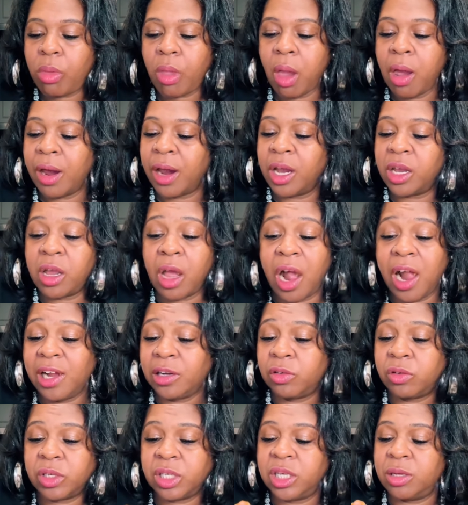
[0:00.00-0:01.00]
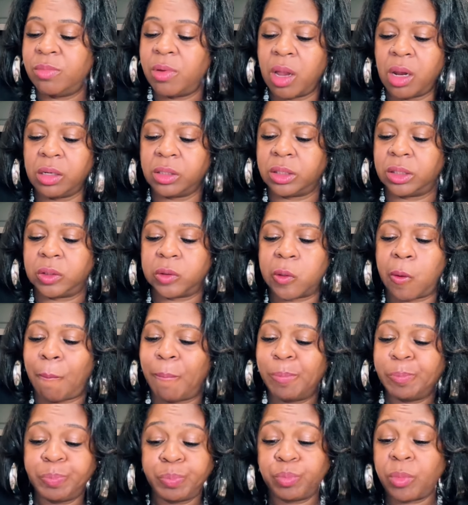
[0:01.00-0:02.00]
All right, y'all, I ain't gonna keep y'all long.
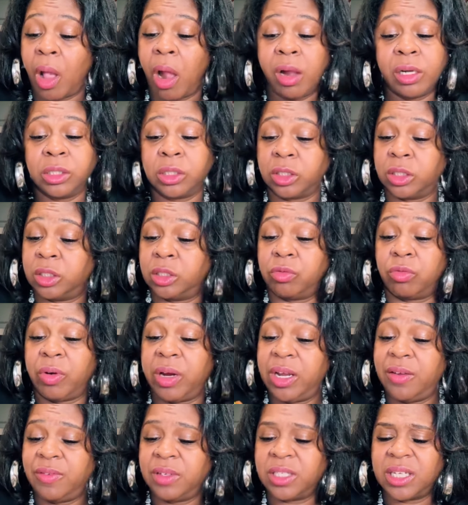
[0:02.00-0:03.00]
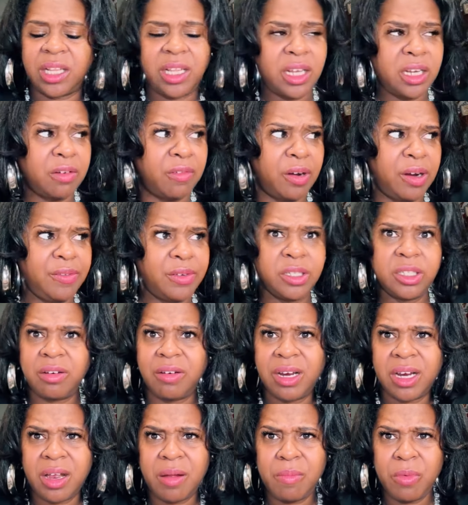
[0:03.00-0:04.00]
Because the Ravens, I think the Ravens
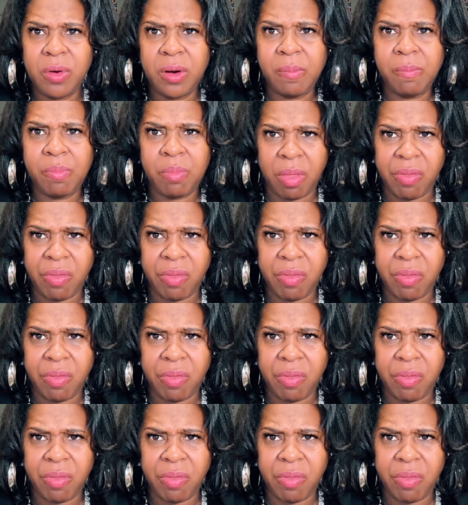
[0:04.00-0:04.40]
ready to come on.